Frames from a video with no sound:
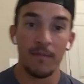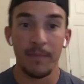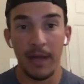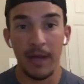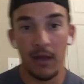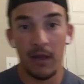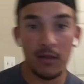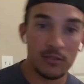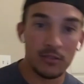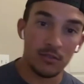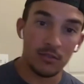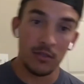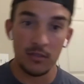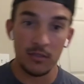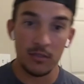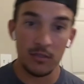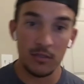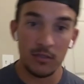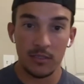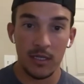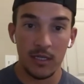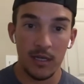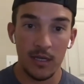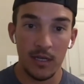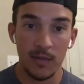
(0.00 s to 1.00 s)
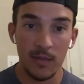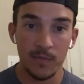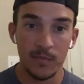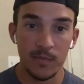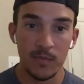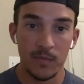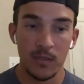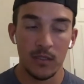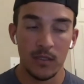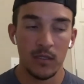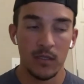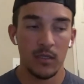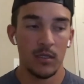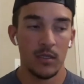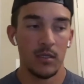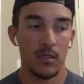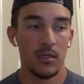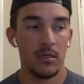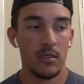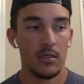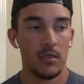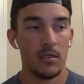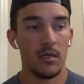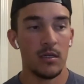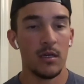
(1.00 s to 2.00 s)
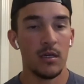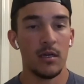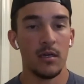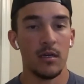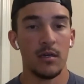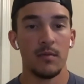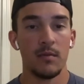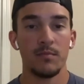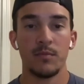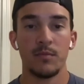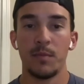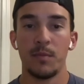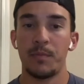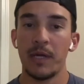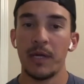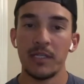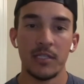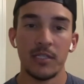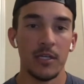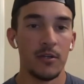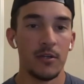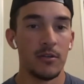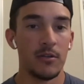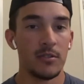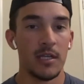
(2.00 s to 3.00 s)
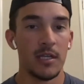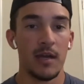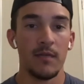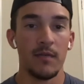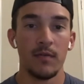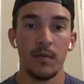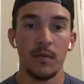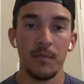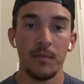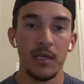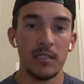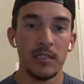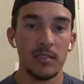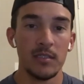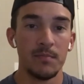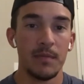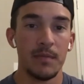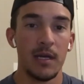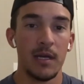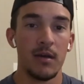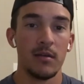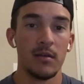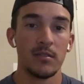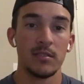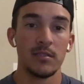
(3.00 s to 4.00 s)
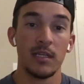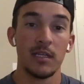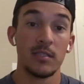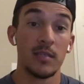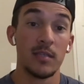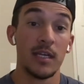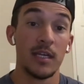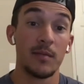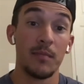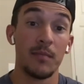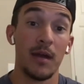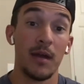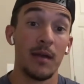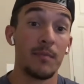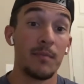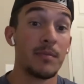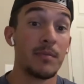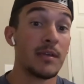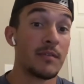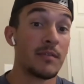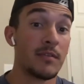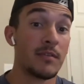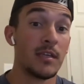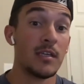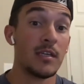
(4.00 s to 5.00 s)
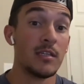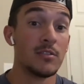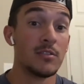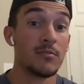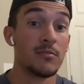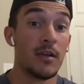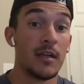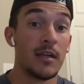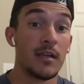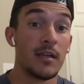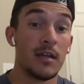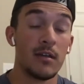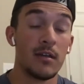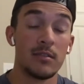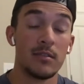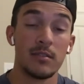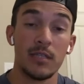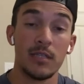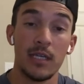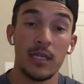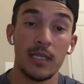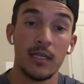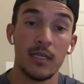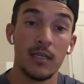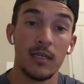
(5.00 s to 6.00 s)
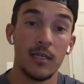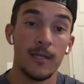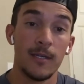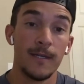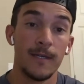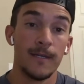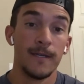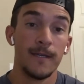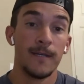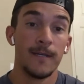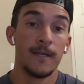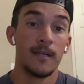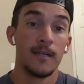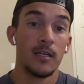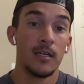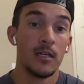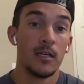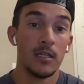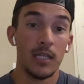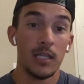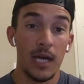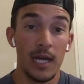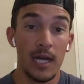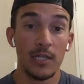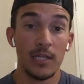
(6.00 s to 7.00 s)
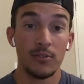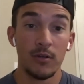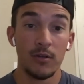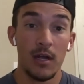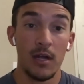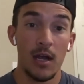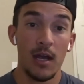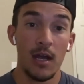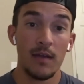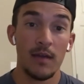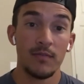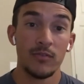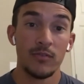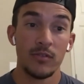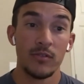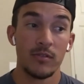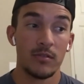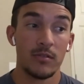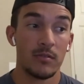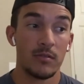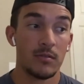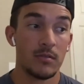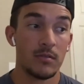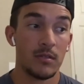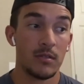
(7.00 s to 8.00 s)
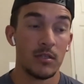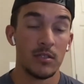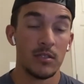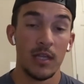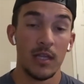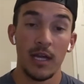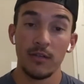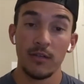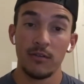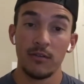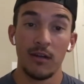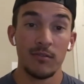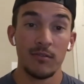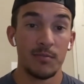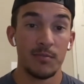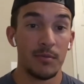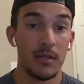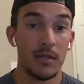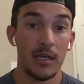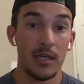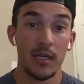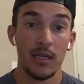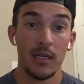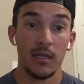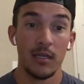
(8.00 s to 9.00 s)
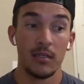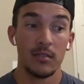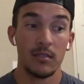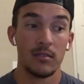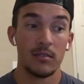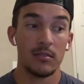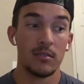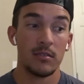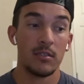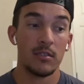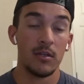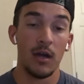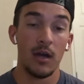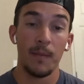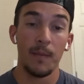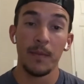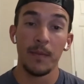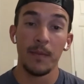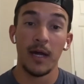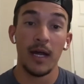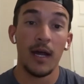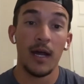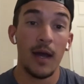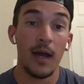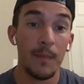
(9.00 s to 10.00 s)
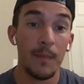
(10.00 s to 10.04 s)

balance all the time, the best hitters have amazing balance. That's my big keys right now. It's line drives, because line drives play. I'm not